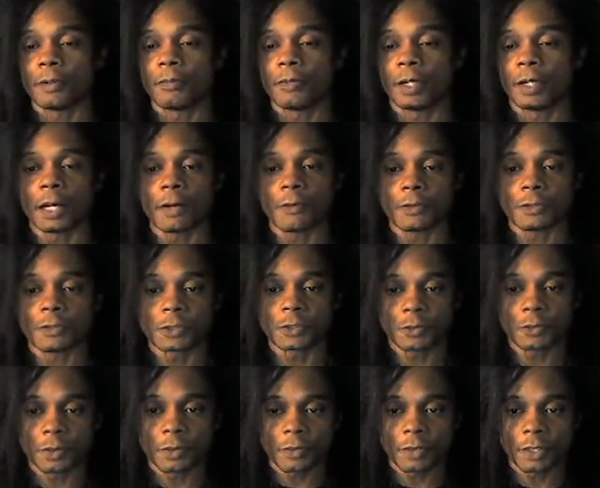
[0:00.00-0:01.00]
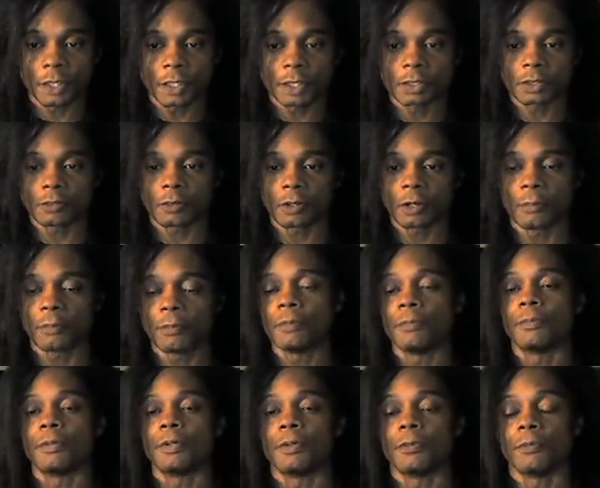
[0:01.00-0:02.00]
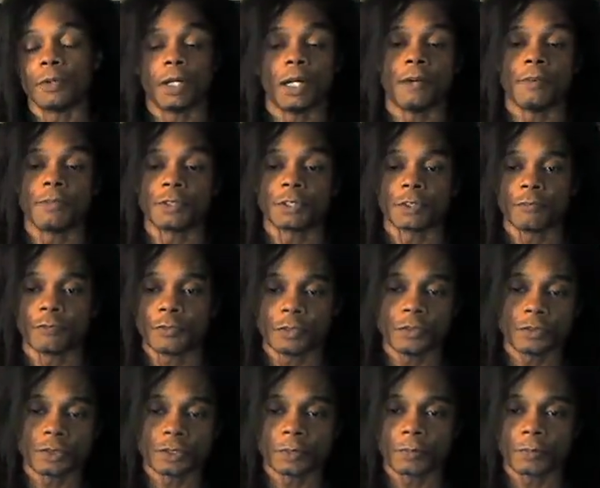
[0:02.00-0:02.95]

when I was doing this, or I remember when I was confused